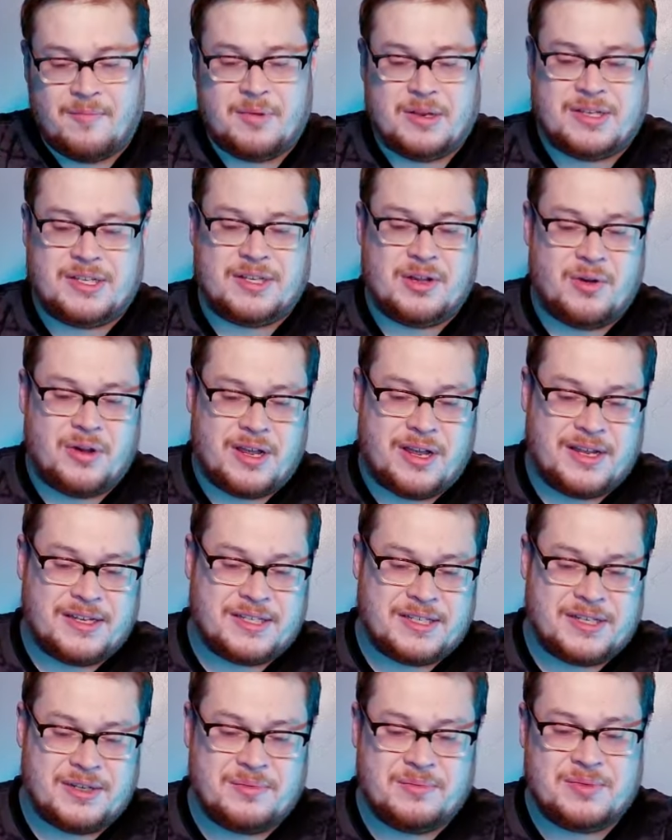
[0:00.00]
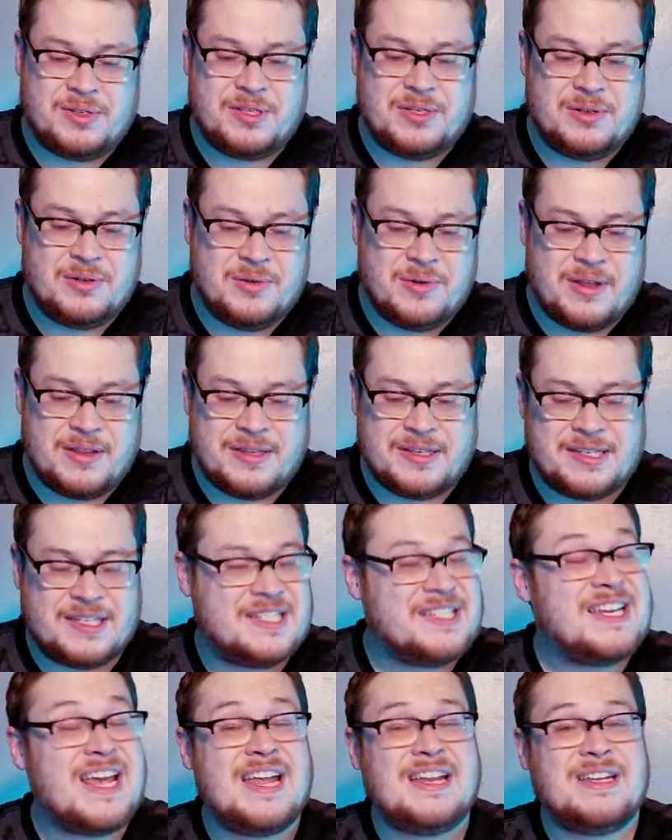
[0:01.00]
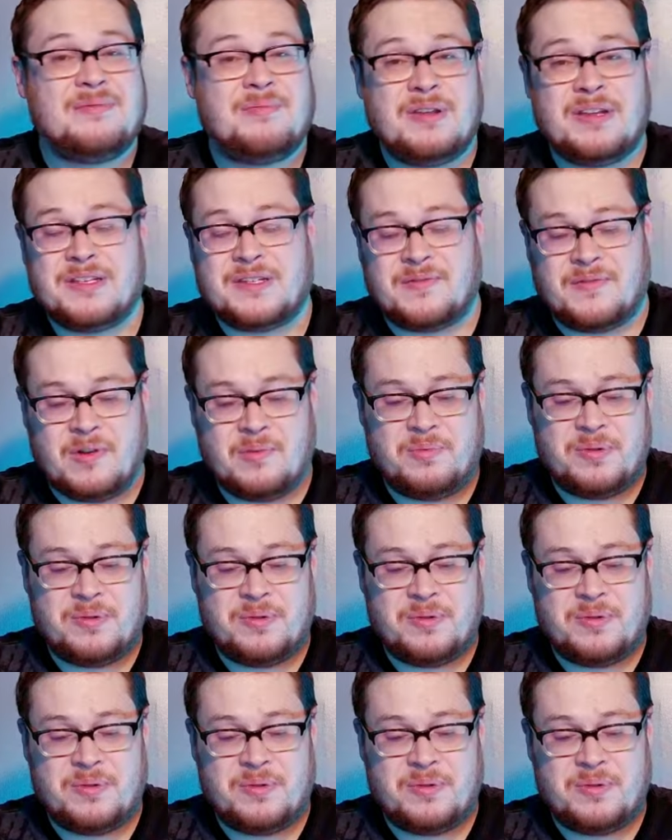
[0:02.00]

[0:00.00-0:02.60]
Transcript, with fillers: been so accustomed to the set because I've